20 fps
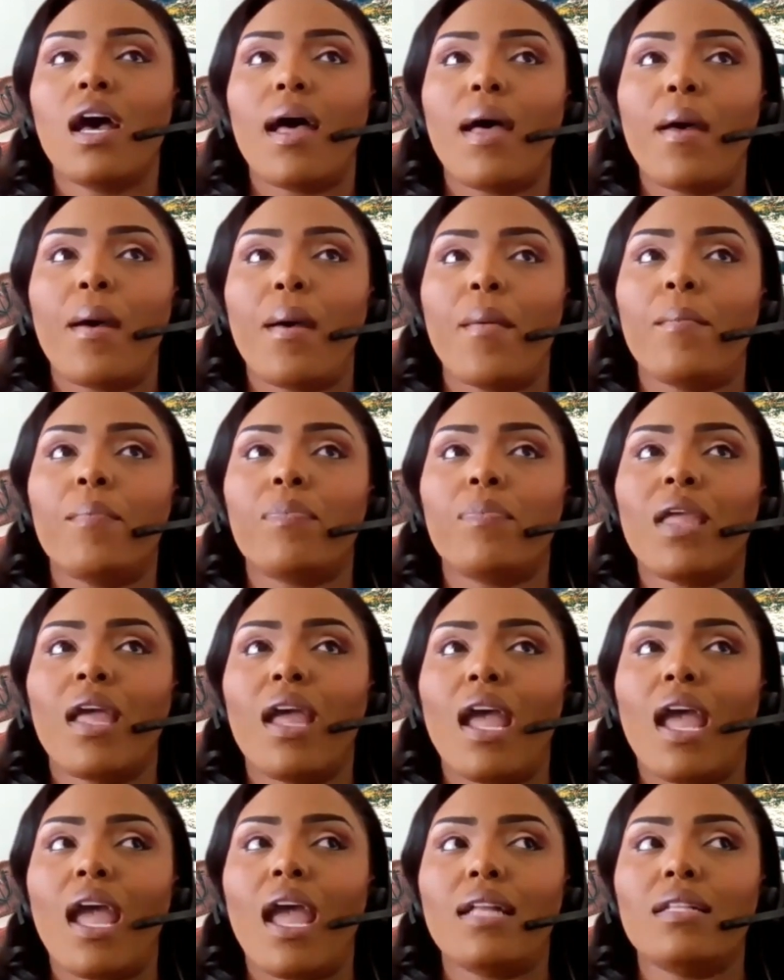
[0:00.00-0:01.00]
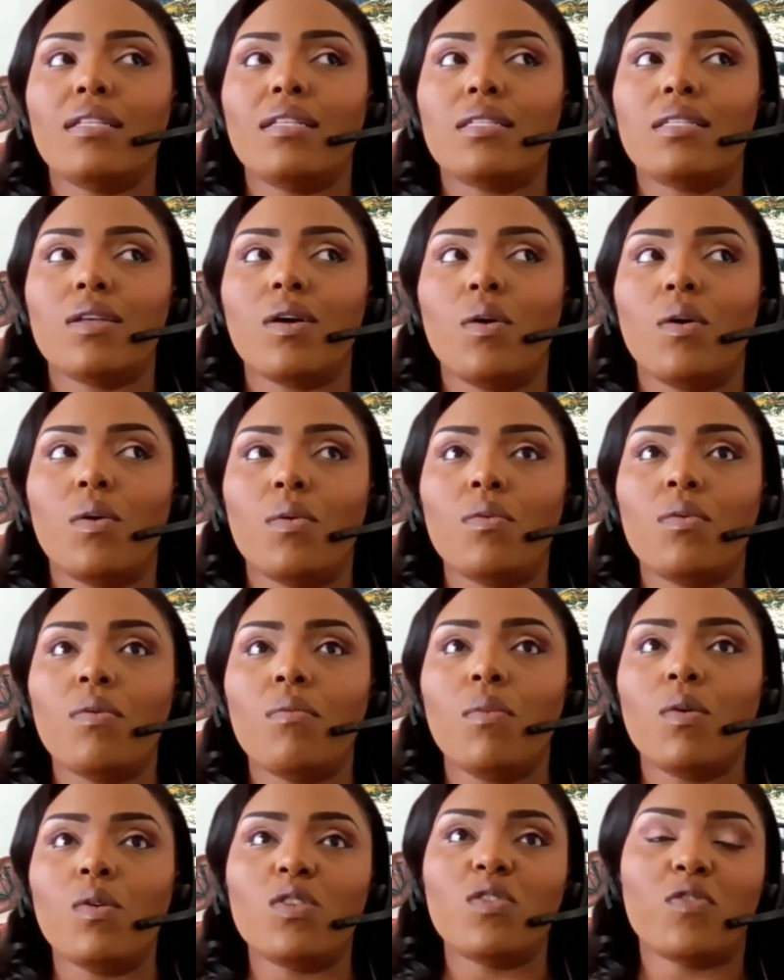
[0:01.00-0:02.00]
And so
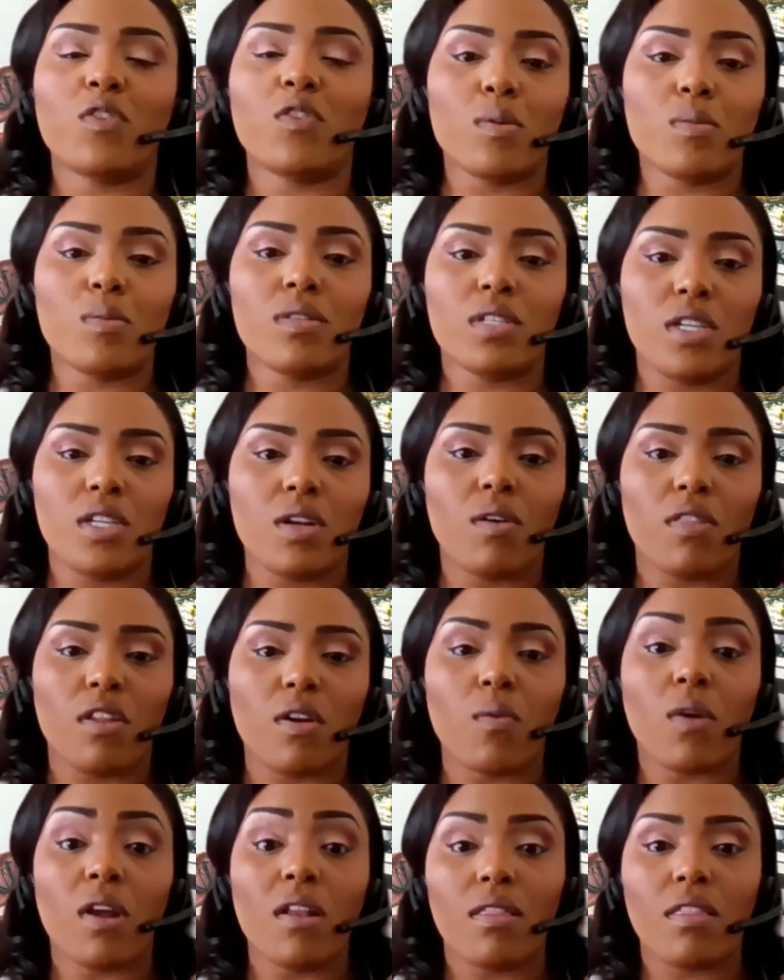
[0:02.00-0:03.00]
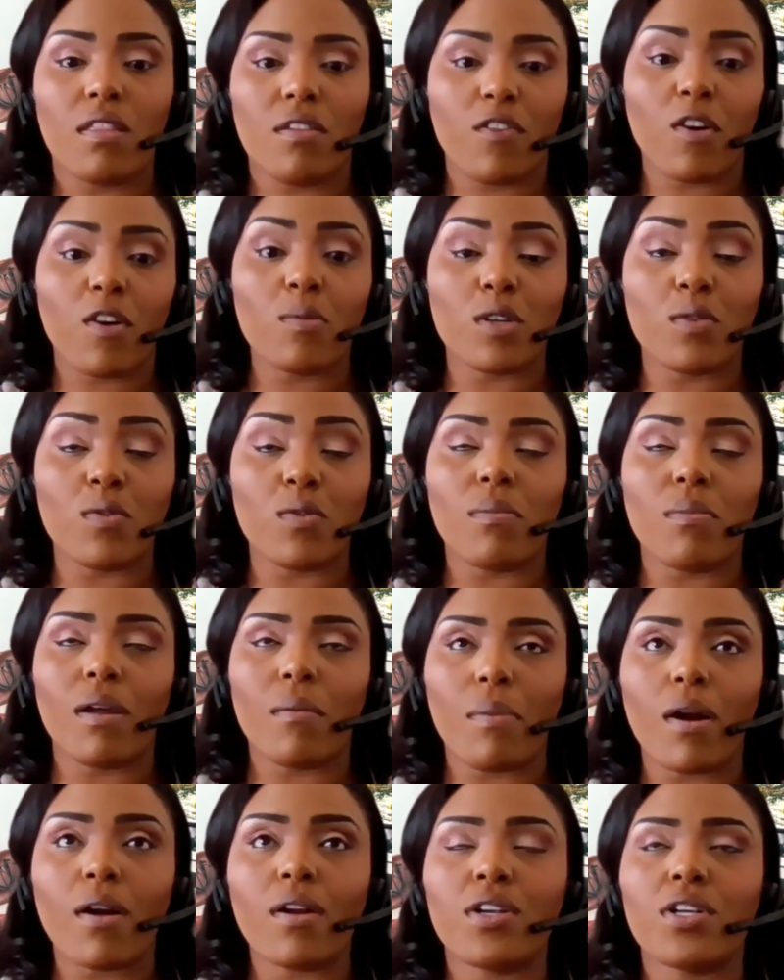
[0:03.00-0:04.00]
most firms, the firms are run
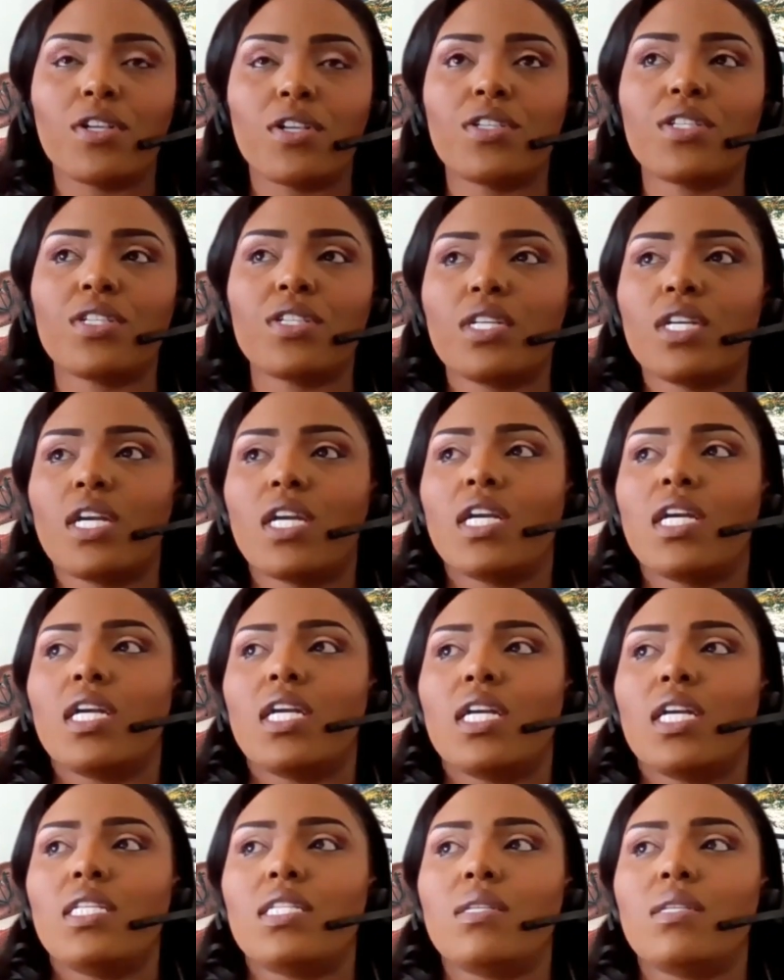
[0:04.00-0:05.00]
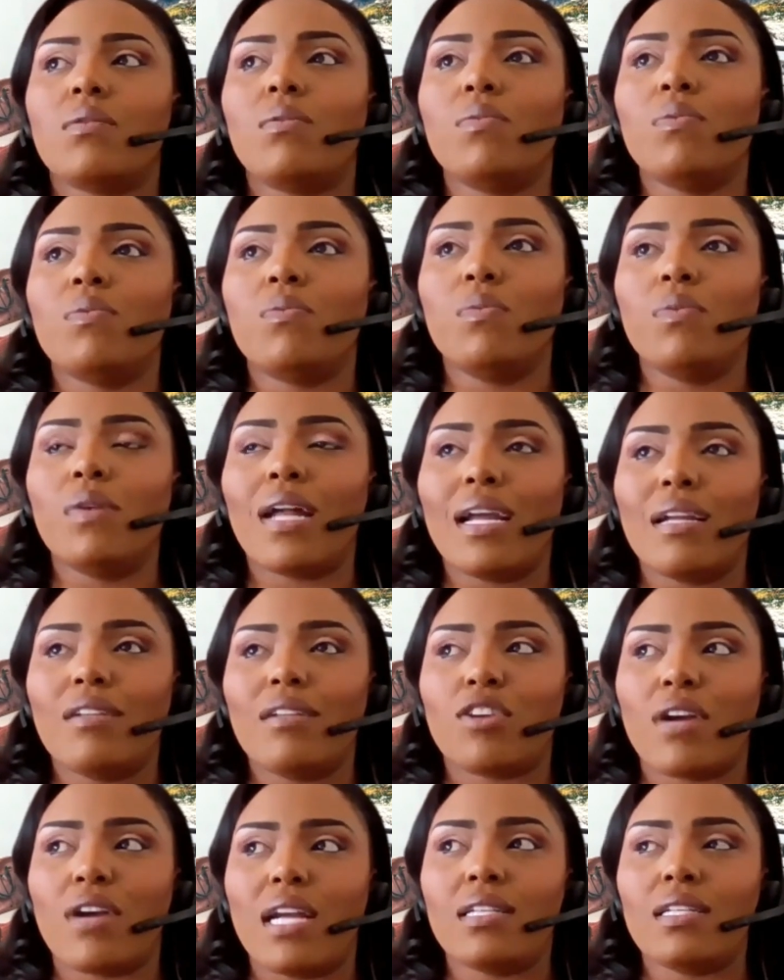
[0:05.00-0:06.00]
by partners. So what I
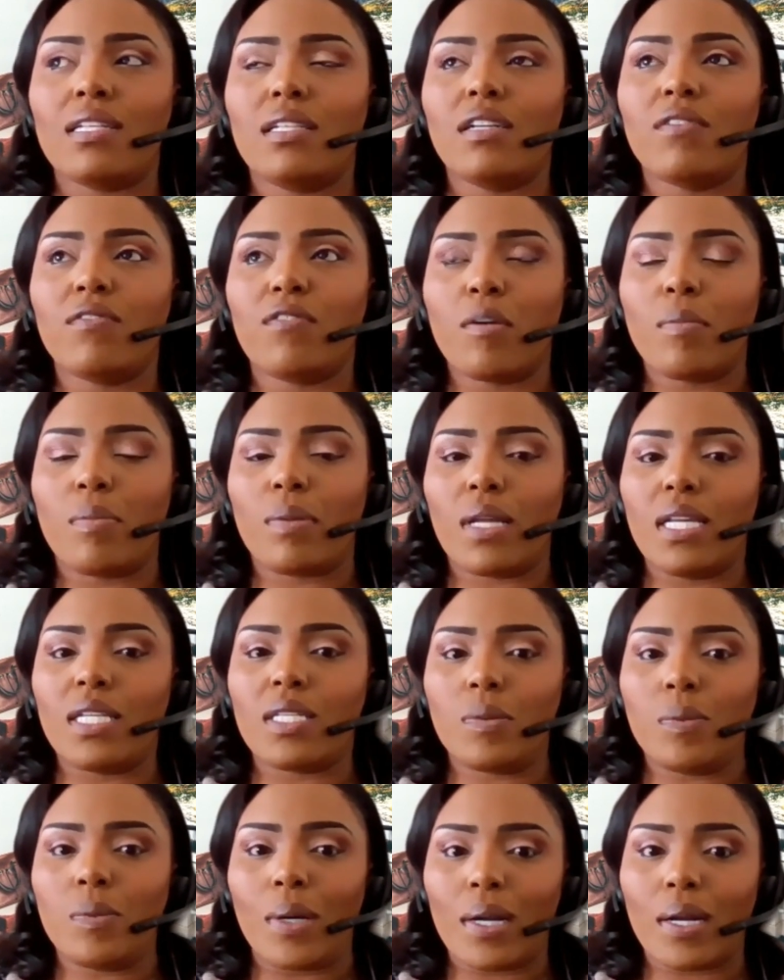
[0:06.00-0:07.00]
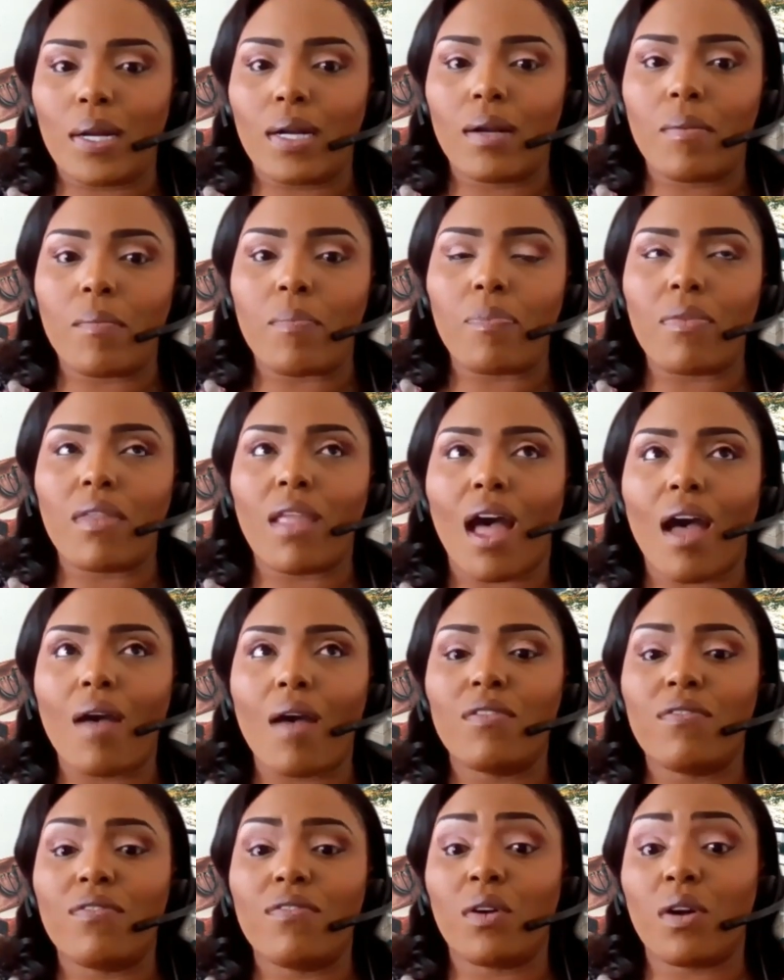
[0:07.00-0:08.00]
tried to look for a place where
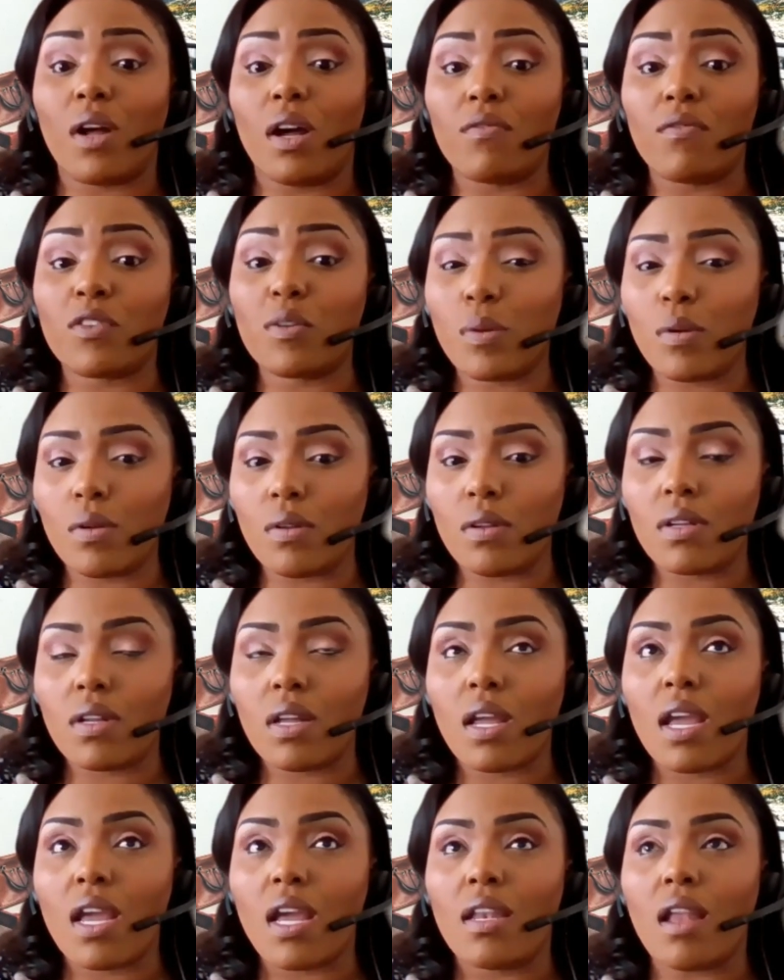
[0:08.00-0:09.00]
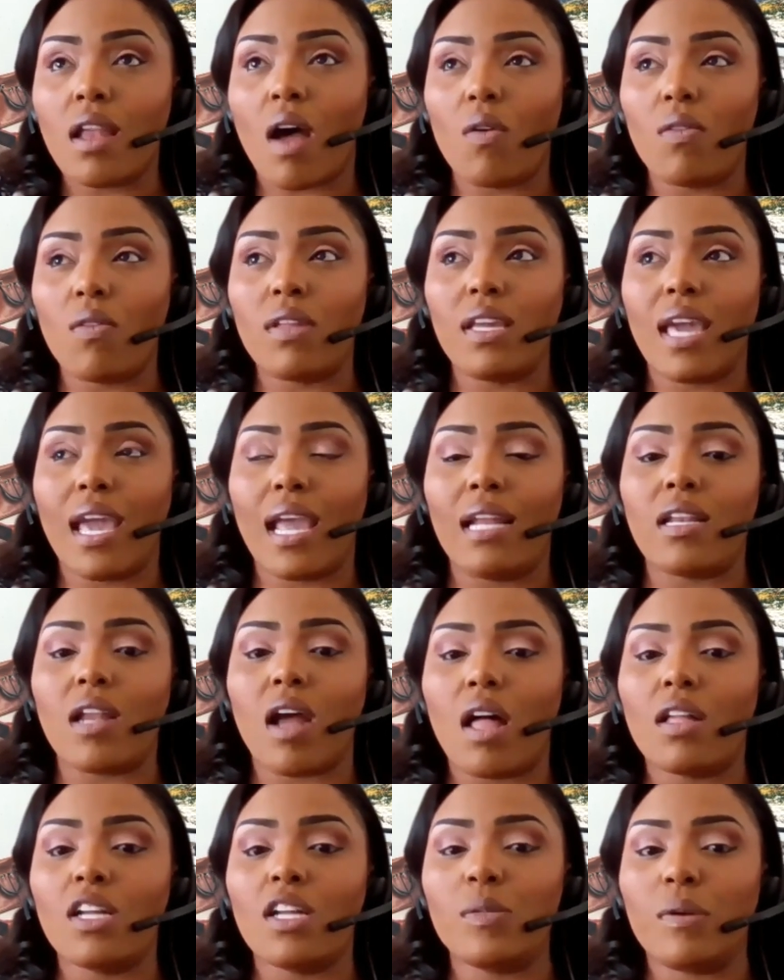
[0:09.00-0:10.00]
I would feel comfortable, not only gain
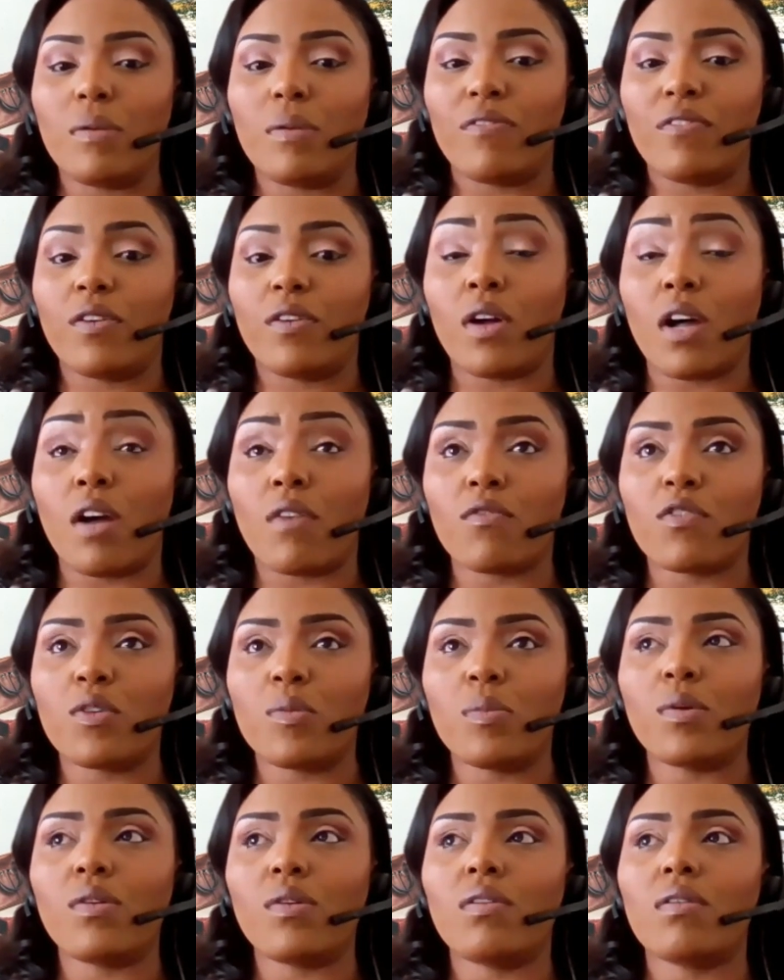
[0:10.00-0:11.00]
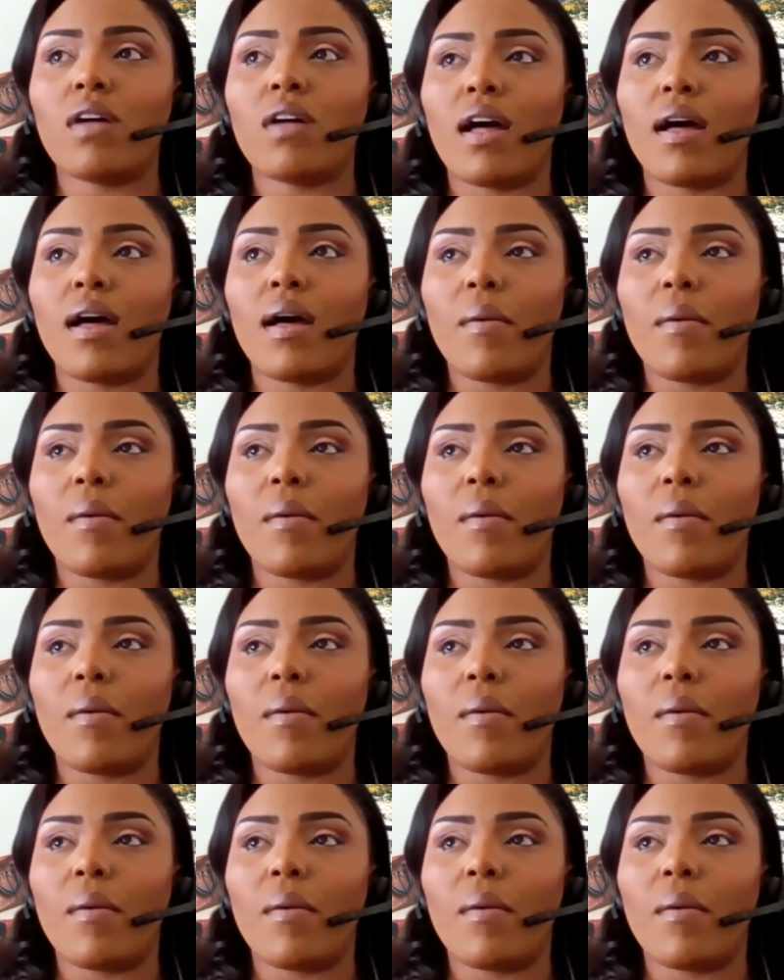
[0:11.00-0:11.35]
knowledge, but feel comfortable